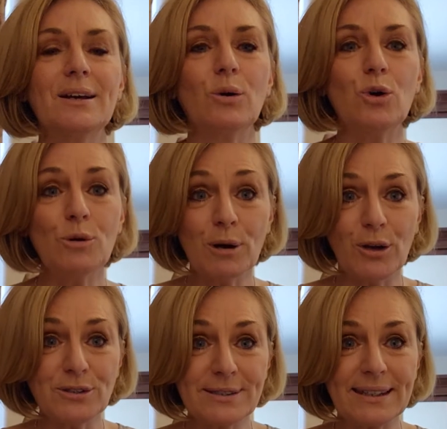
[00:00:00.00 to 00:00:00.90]

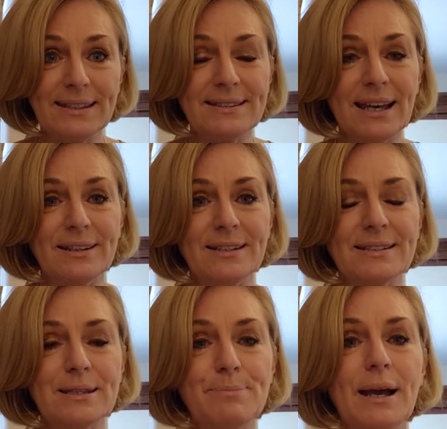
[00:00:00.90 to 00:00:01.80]
hormones get down
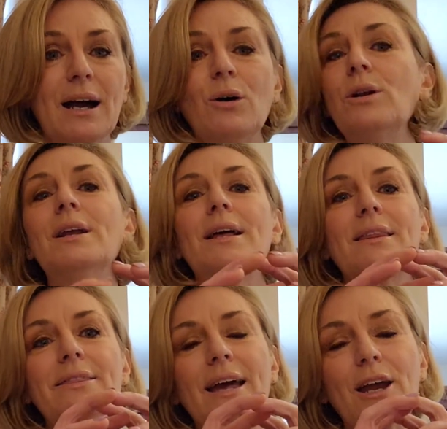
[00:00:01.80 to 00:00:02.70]
into the bowel,
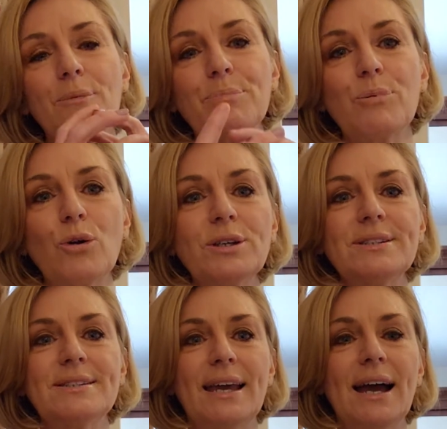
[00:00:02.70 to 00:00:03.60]
they are
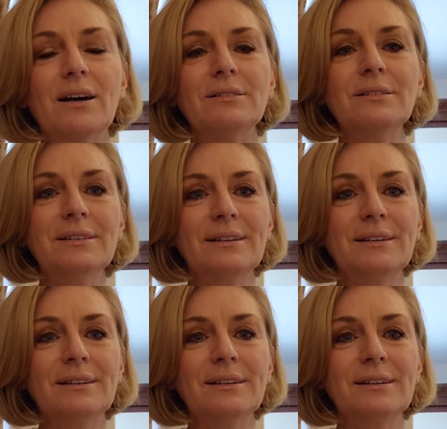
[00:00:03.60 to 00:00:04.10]
broken down.